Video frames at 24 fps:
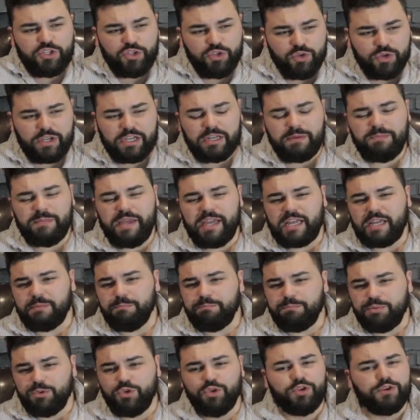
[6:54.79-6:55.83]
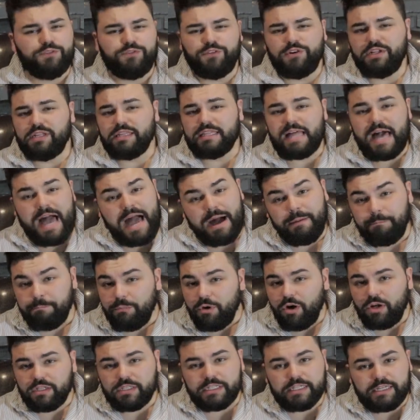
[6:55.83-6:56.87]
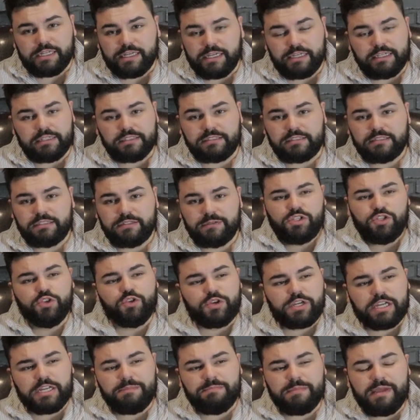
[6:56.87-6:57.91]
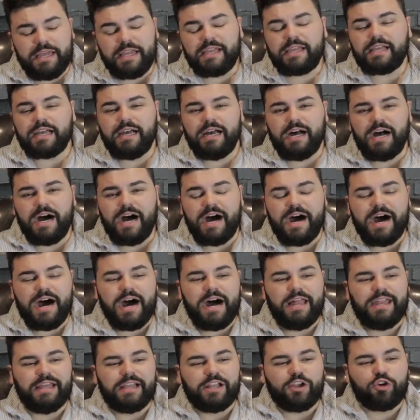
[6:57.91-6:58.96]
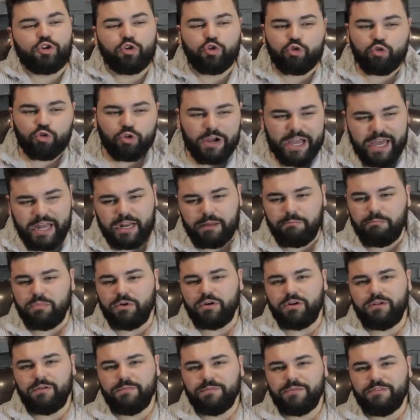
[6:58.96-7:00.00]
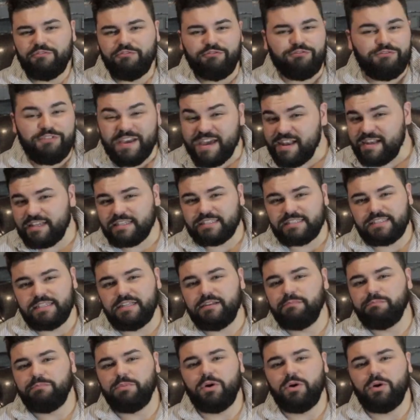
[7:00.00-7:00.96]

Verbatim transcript: You can make a beautiful lamb bolognese. You can make an incredible venison